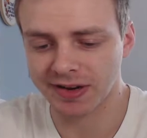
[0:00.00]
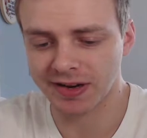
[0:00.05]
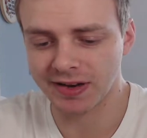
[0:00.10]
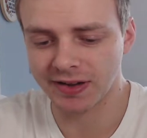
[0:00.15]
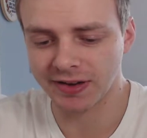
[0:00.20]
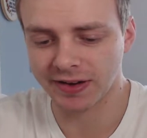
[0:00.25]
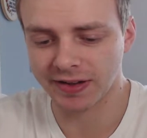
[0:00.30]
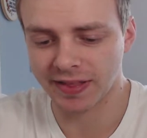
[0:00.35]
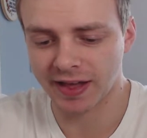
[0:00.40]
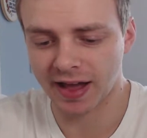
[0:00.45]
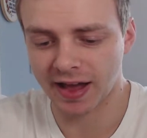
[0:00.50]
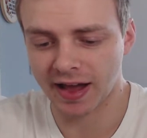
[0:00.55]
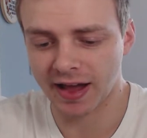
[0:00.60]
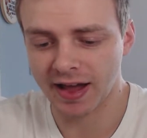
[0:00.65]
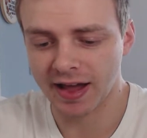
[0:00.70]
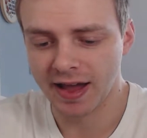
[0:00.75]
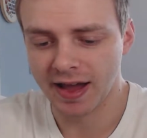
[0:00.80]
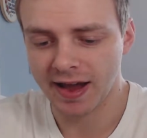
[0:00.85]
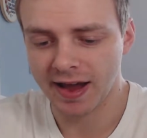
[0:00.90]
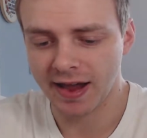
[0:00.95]
I mean, look at that.
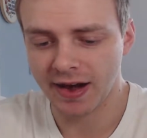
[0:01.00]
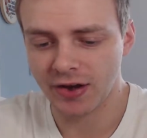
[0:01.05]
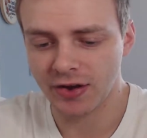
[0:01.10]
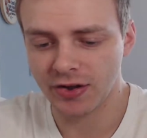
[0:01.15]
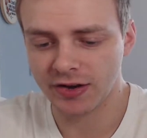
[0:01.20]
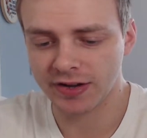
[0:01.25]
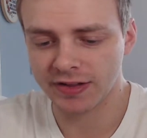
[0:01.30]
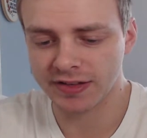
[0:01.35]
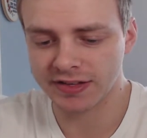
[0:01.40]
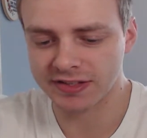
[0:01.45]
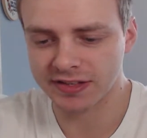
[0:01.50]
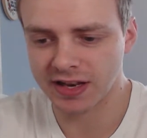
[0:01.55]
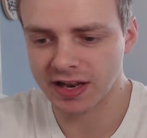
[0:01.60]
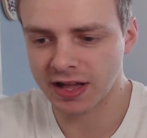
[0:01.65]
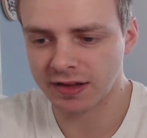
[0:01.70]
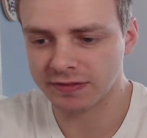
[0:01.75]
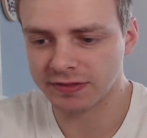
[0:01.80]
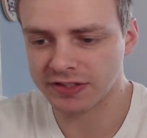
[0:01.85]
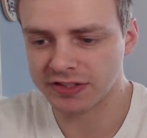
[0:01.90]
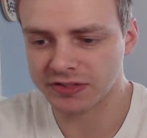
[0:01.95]
And look at this
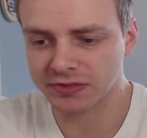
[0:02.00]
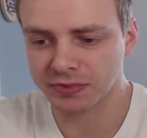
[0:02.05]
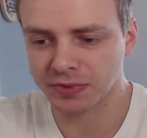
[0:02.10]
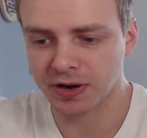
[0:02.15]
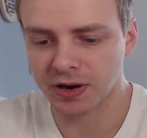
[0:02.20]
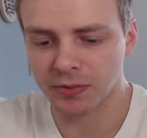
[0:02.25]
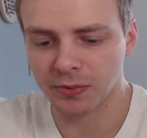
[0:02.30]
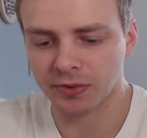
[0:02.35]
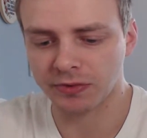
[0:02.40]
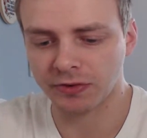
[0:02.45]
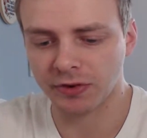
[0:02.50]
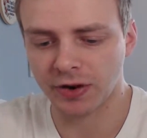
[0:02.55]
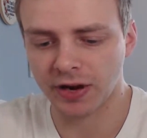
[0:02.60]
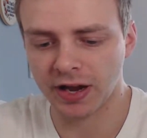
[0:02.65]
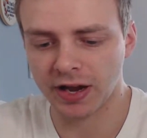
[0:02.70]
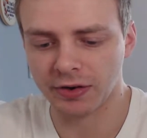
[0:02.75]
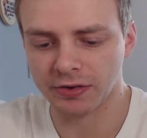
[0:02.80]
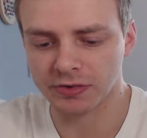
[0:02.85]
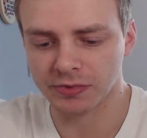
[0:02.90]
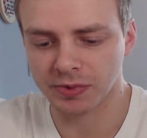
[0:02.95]
lovely swirl we've
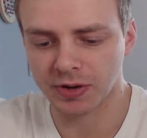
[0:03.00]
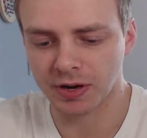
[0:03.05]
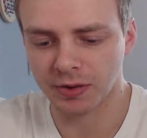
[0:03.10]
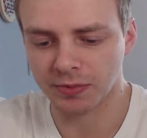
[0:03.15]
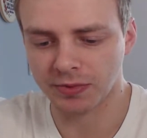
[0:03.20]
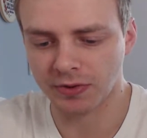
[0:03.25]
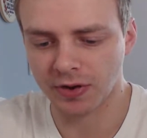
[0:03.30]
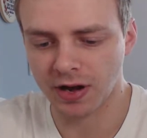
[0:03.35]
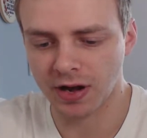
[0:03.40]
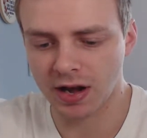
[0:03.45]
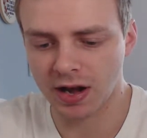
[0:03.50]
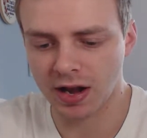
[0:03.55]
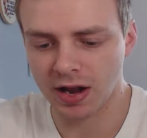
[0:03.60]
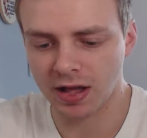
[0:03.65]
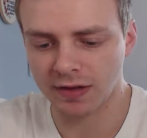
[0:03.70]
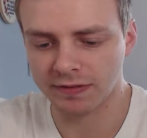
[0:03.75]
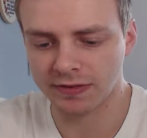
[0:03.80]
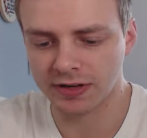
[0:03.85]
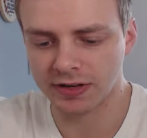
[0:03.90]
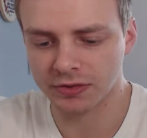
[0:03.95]
got here as well. We've got a
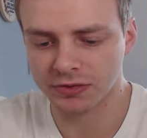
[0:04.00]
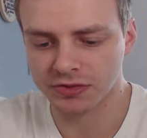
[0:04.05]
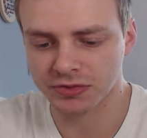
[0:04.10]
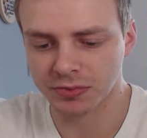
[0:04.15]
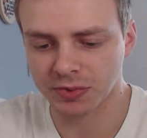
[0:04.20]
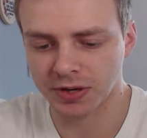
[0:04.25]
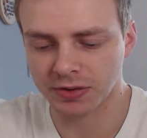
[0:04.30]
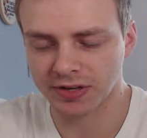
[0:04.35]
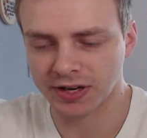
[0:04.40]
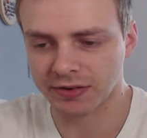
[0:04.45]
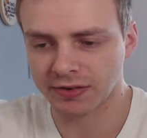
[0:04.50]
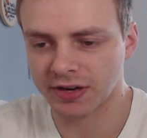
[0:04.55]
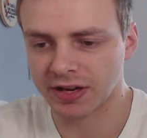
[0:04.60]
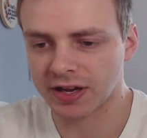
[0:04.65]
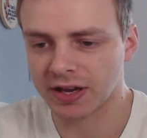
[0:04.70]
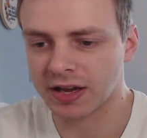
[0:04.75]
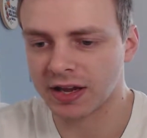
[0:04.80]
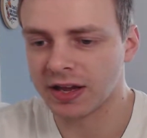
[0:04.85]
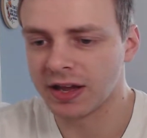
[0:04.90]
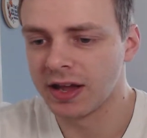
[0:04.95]
lovely little swirl down
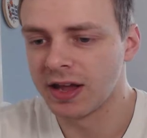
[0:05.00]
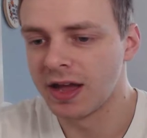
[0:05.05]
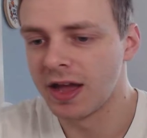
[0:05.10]
here.